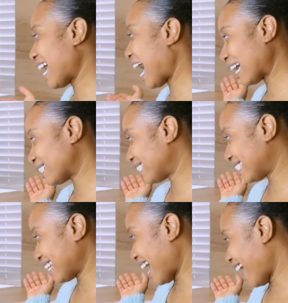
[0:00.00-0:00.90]

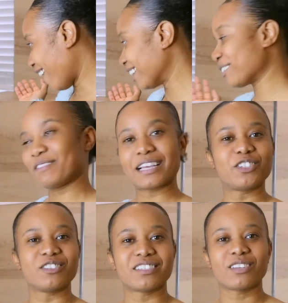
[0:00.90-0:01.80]
Our heart
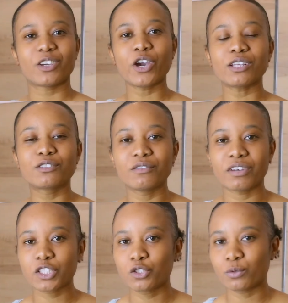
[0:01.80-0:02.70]
virtues, the cœur d'une
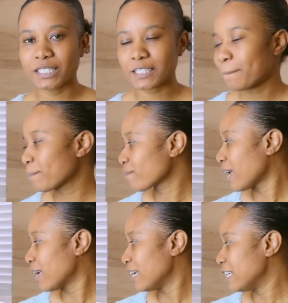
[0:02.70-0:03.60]
vertu
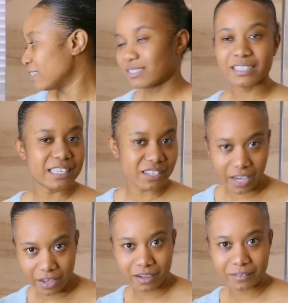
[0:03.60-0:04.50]
is
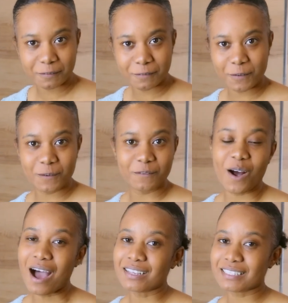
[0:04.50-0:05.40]
here
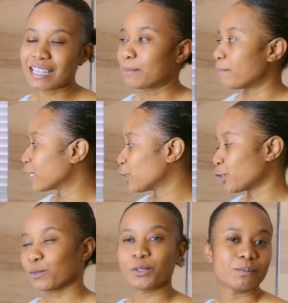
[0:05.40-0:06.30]
for us. And make
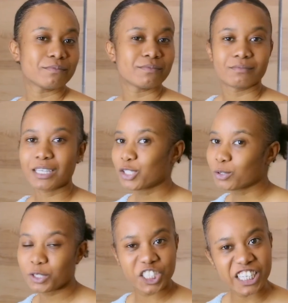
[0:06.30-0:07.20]
sure
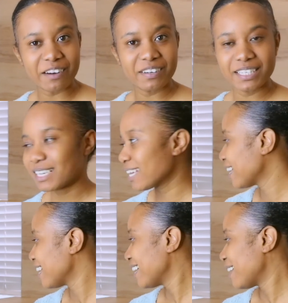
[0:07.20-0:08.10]
you share it.
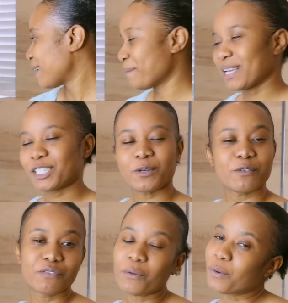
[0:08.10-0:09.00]
Make sure you
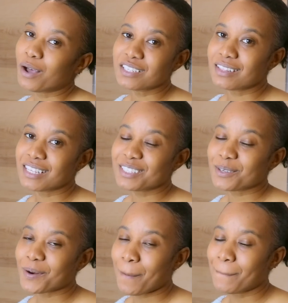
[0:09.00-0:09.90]
follow us on
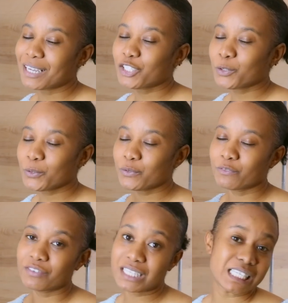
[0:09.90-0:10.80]
Instagram. Make sure you
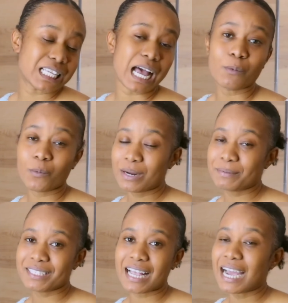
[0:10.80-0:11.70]
visit our
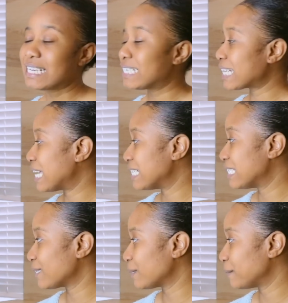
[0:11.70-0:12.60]
website.
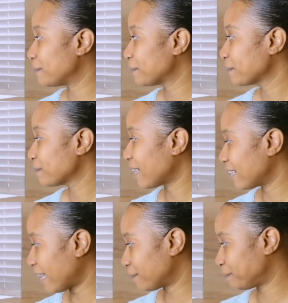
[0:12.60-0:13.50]
And
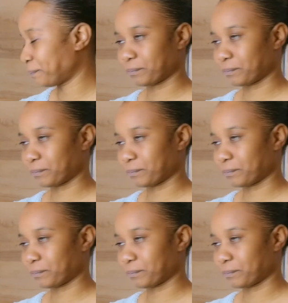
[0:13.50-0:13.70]
yeah.